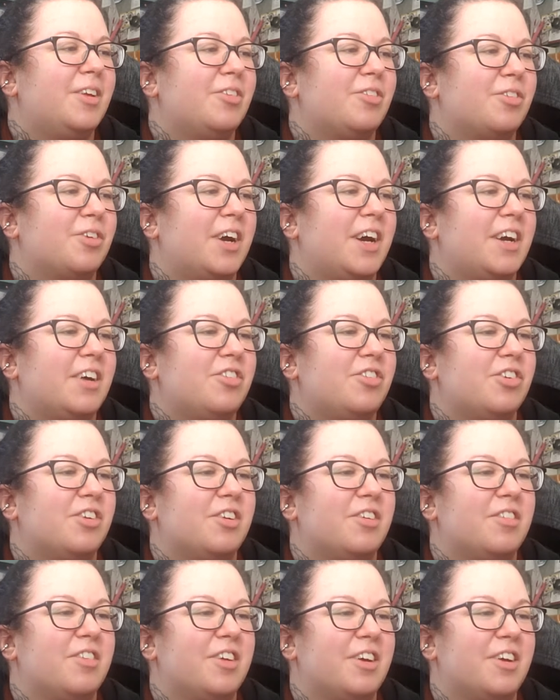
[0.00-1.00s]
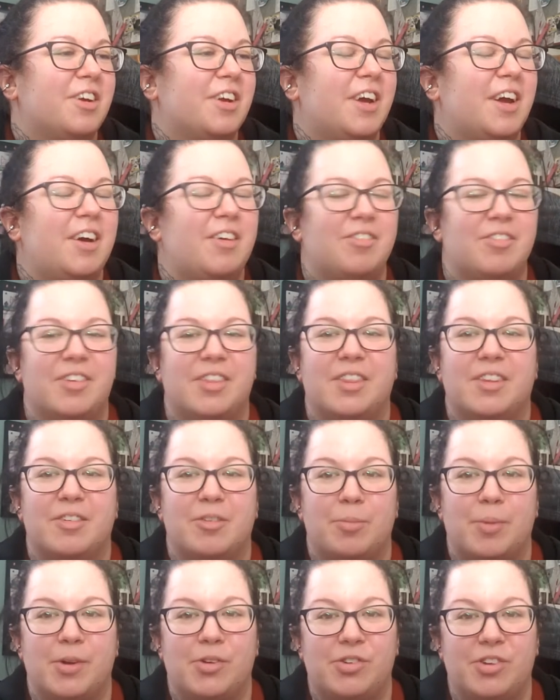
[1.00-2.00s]
interaction is he gonna have with the
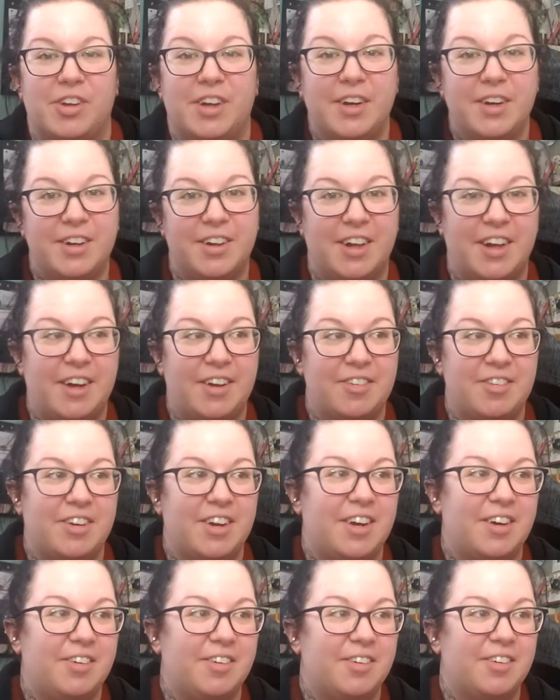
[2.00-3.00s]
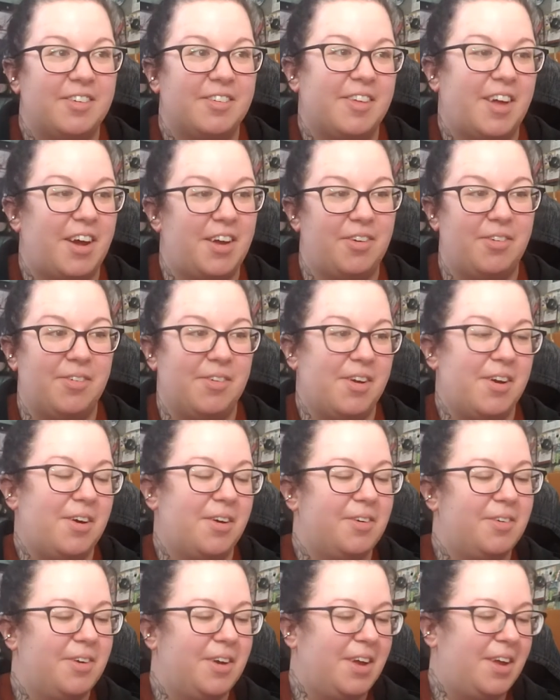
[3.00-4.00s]
special ed class now? I don't
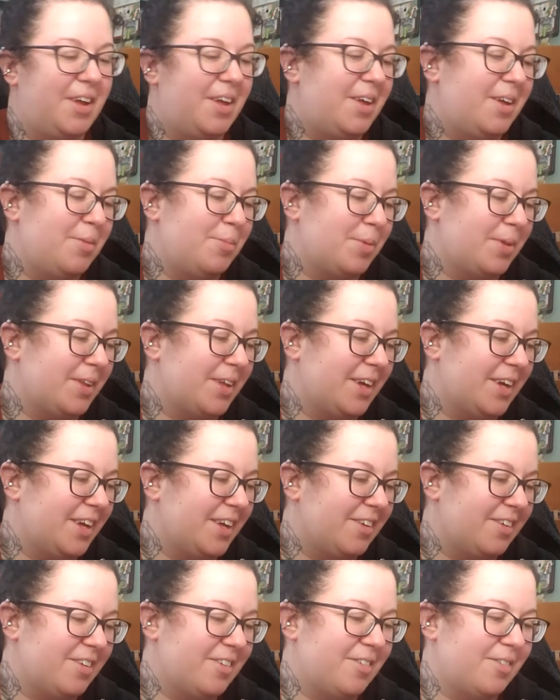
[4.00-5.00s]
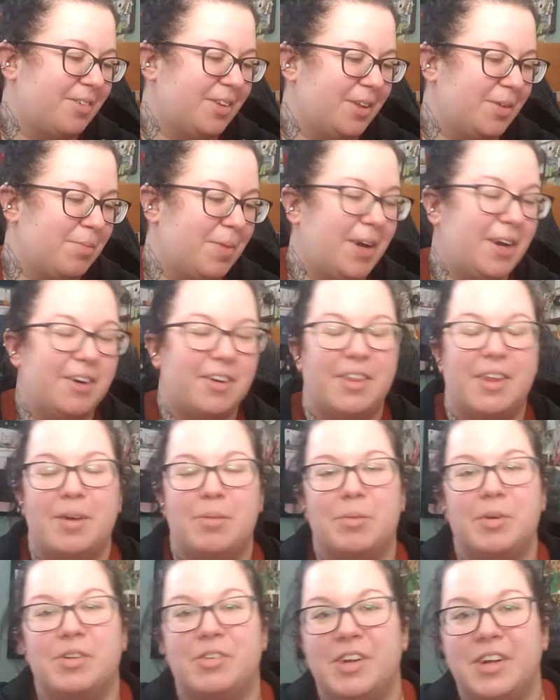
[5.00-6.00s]
know, but like it doesn't really matter
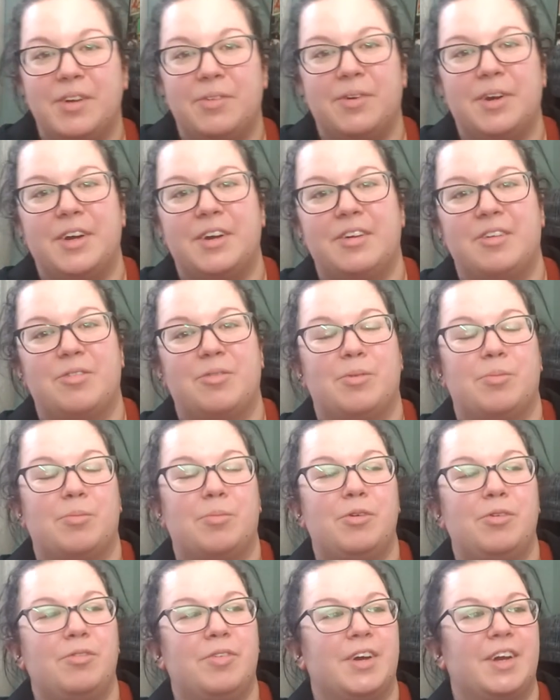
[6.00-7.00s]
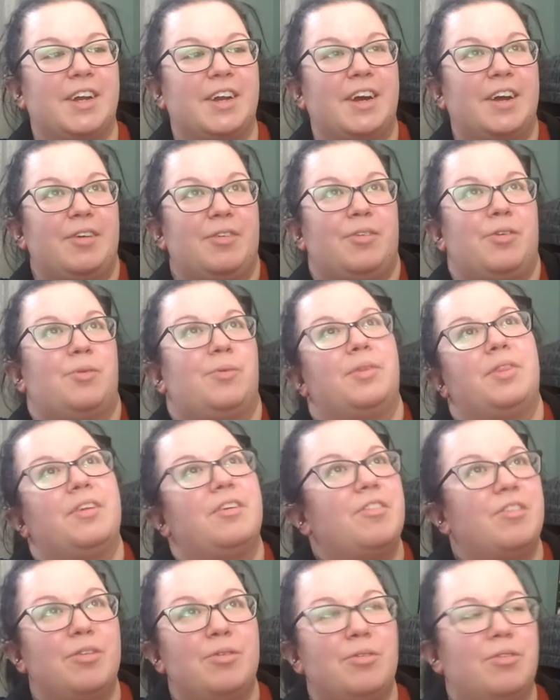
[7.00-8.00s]
that much anyway, because we're moving and I don't know what
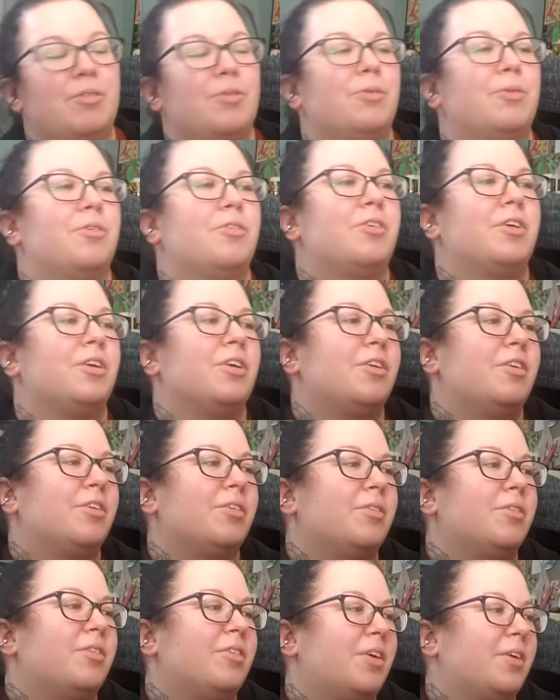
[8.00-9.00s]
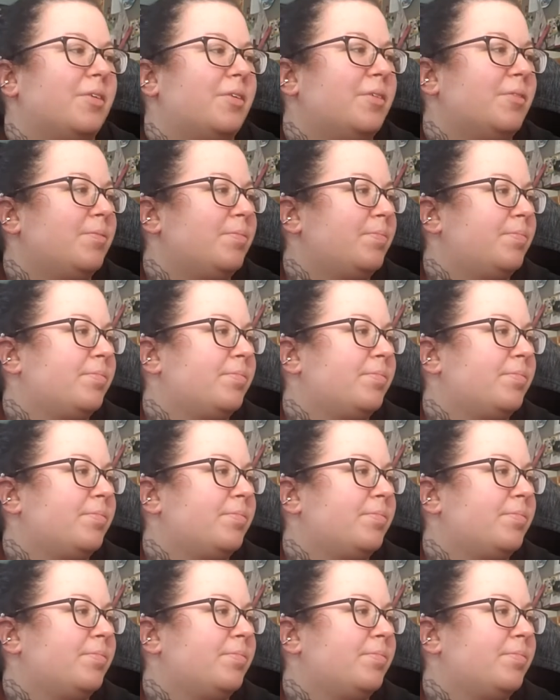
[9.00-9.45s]
this new school's gonna do. So